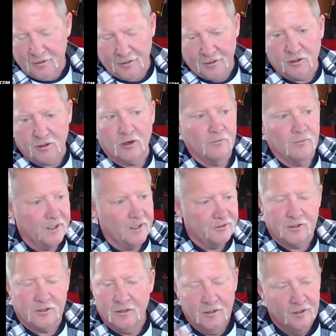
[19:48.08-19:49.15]
in car
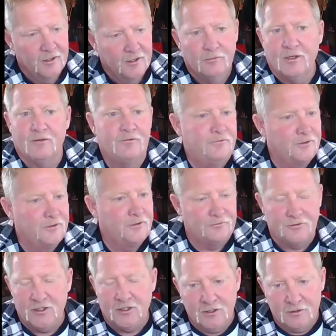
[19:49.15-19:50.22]
racing. We have
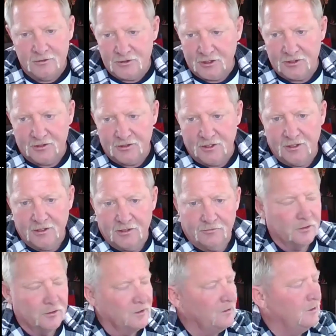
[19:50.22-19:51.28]
15, 16
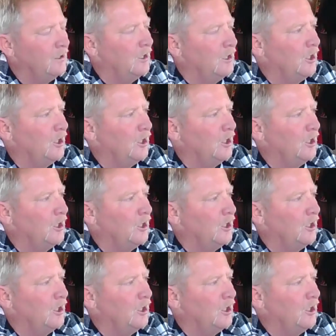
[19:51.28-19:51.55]
different